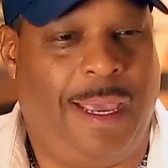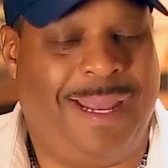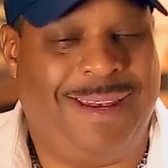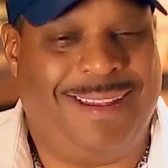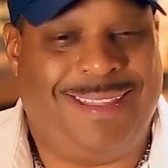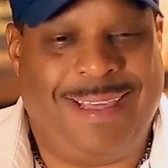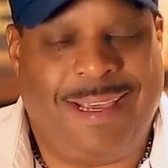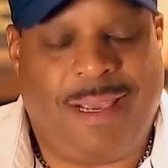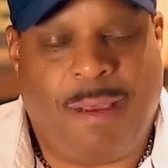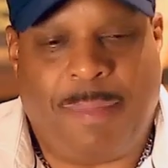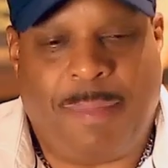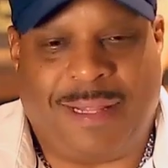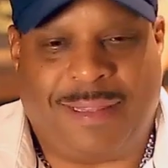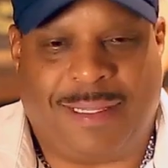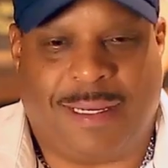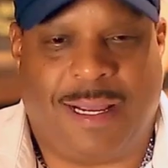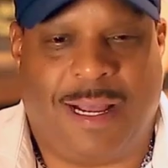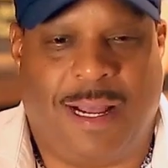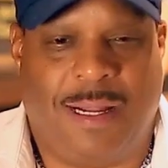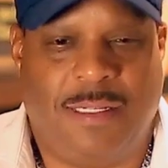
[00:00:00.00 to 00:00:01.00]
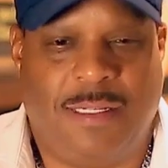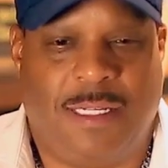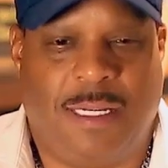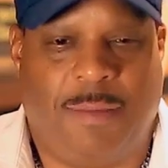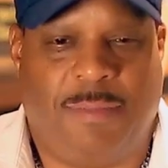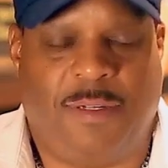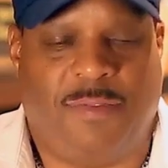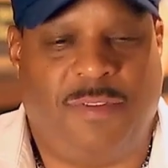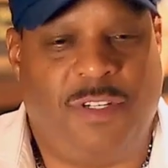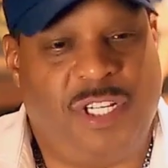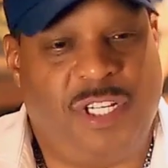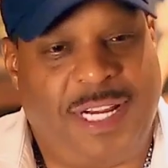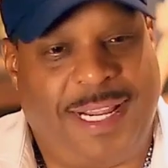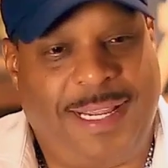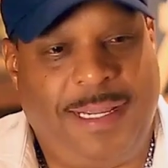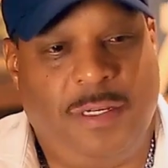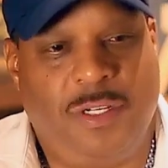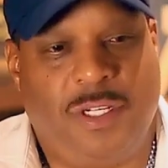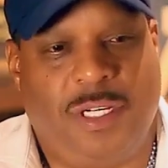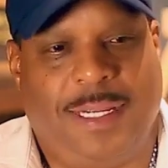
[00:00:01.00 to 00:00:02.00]
and think about the concept of
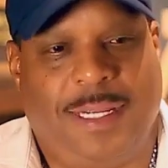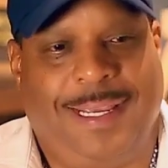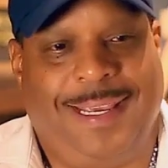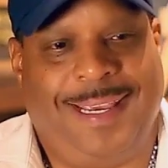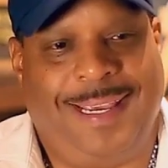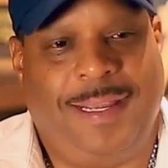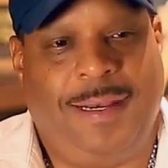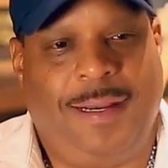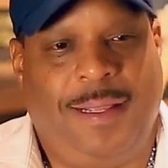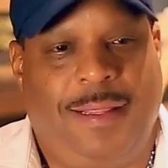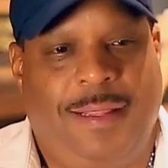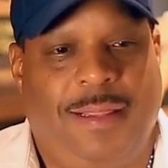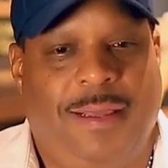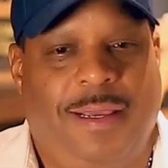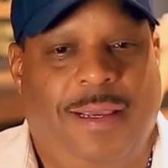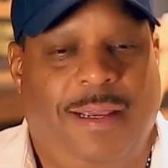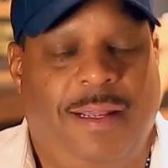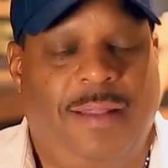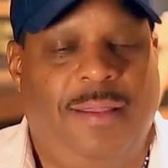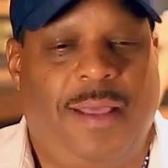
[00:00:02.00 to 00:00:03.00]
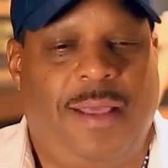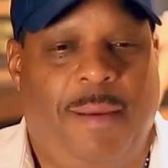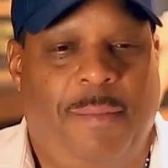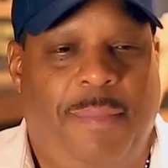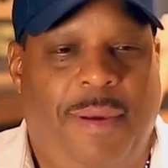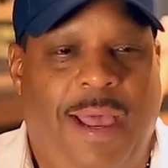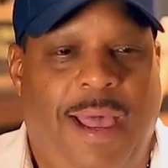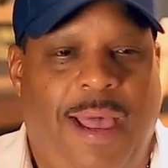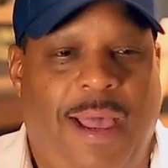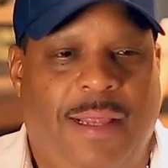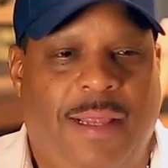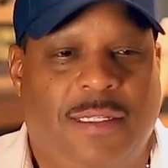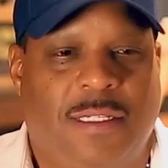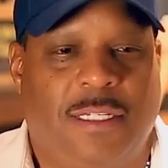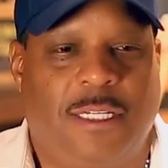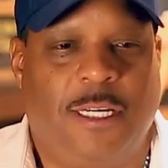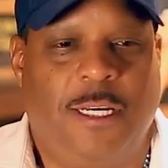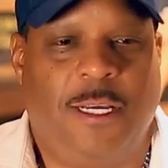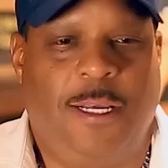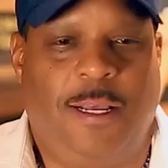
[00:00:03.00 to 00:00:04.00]
changing anything in that
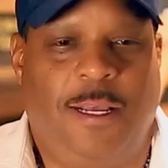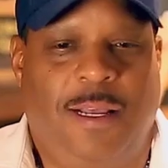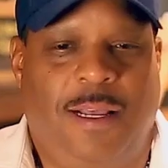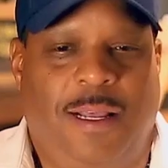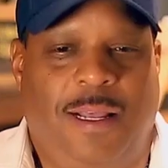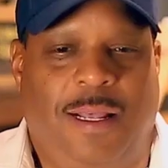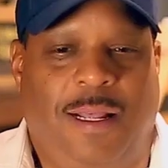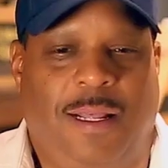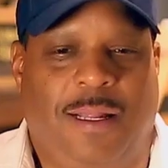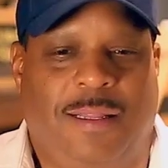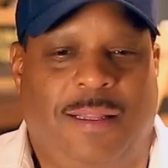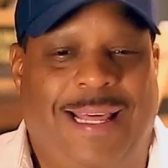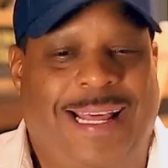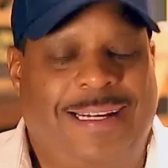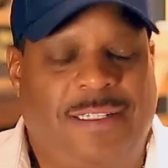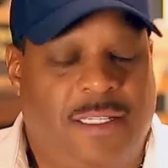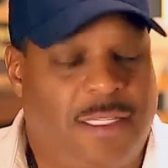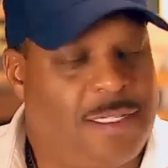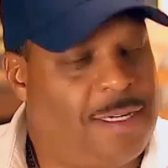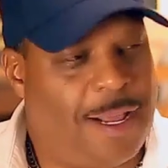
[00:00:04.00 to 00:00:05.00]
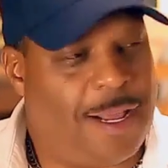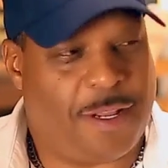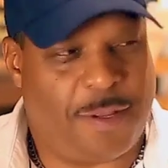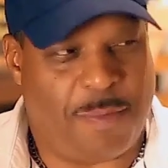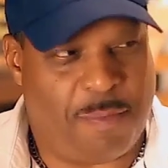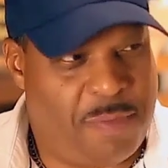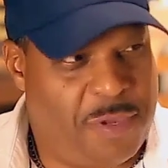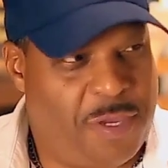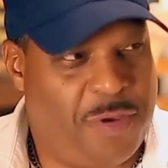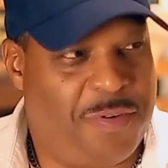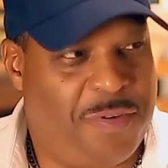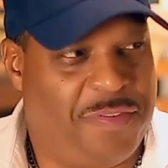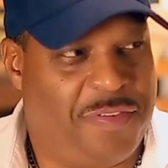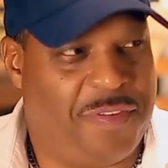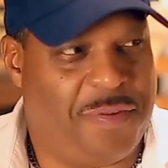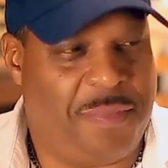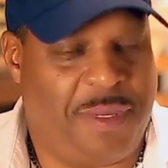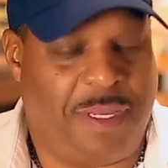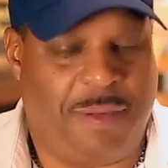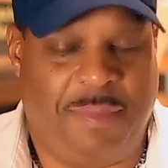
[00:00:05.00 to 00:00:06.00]
past, that does not compute
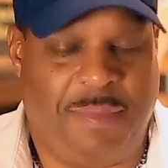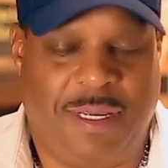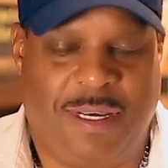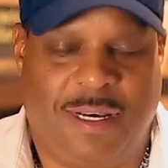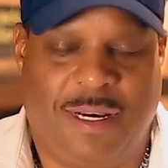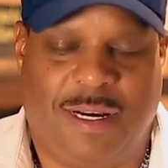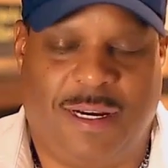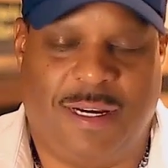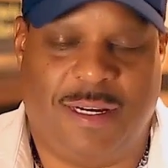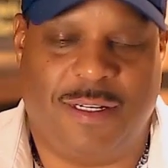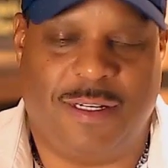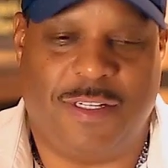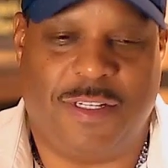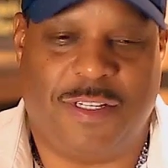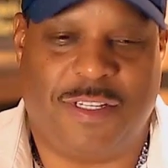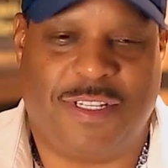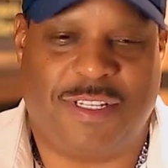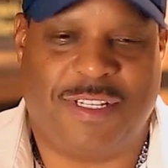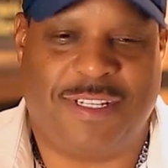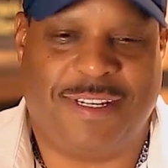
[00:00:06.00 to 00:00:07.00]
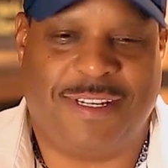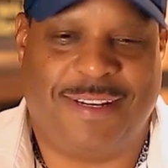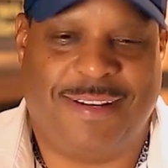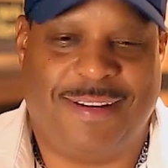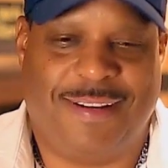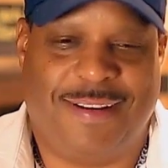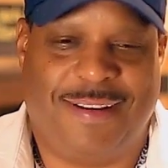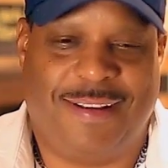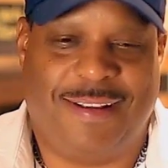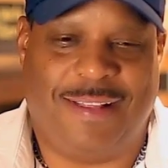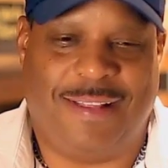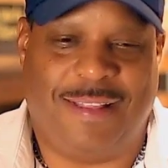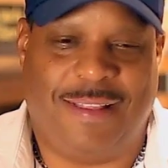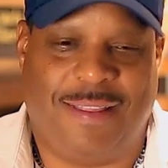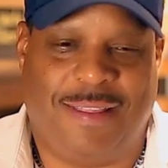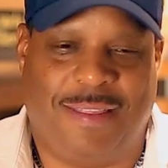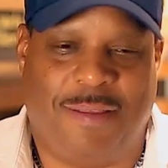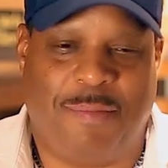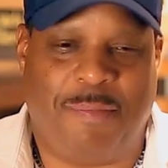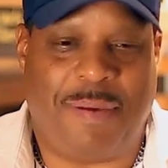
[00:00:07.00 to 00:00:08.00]
for me because
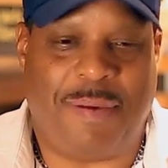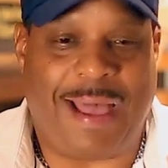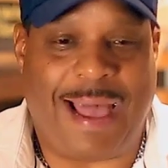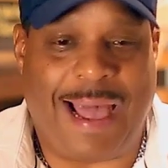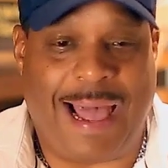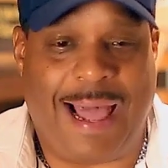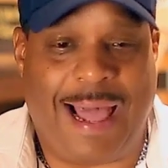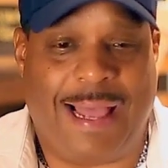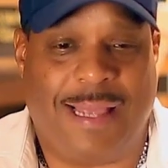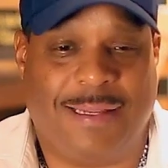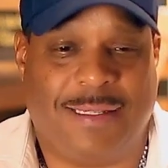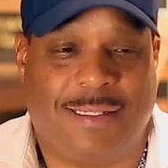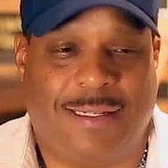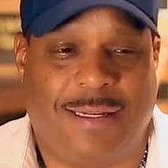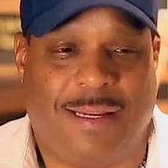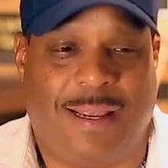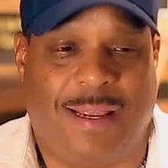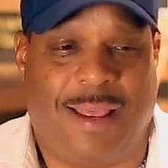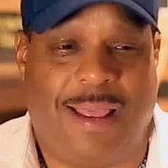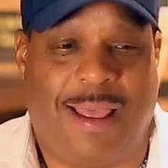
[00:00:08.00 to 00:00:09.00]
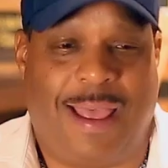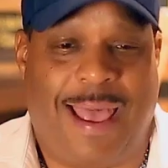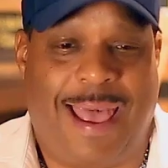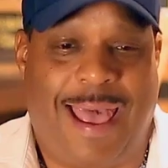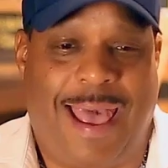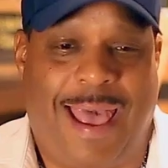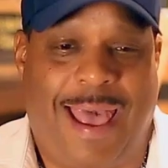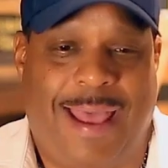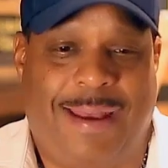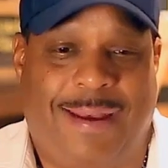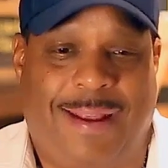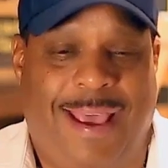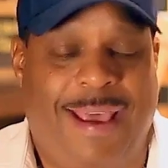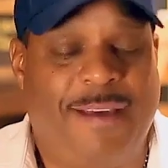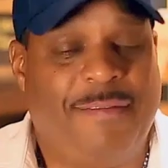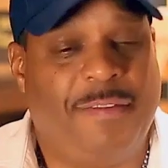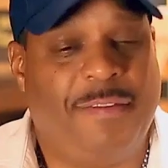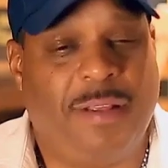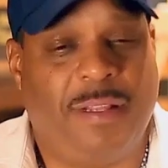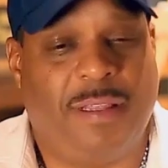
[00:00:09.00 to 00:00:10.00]
the past had
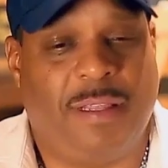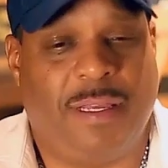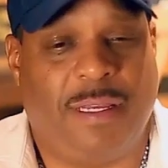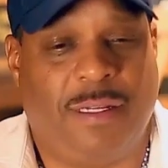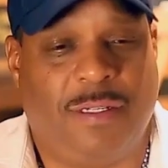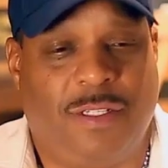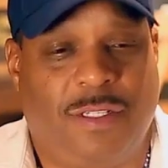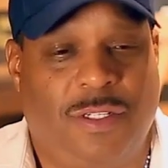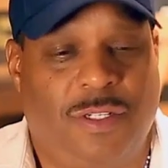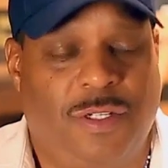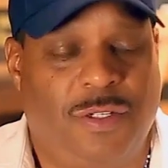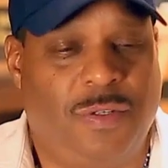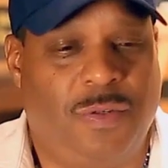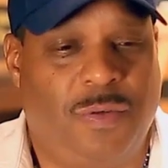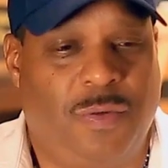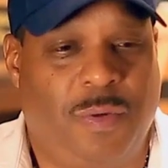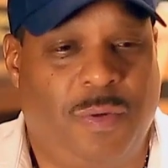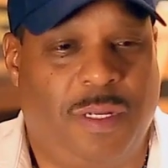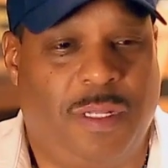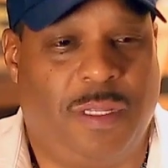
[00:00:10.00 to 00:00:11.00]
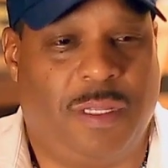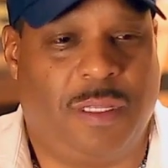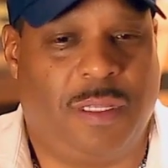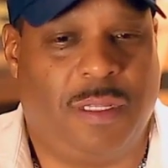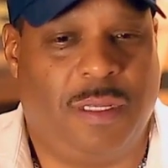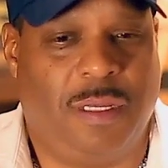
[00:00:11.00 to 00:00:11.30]
everything to do with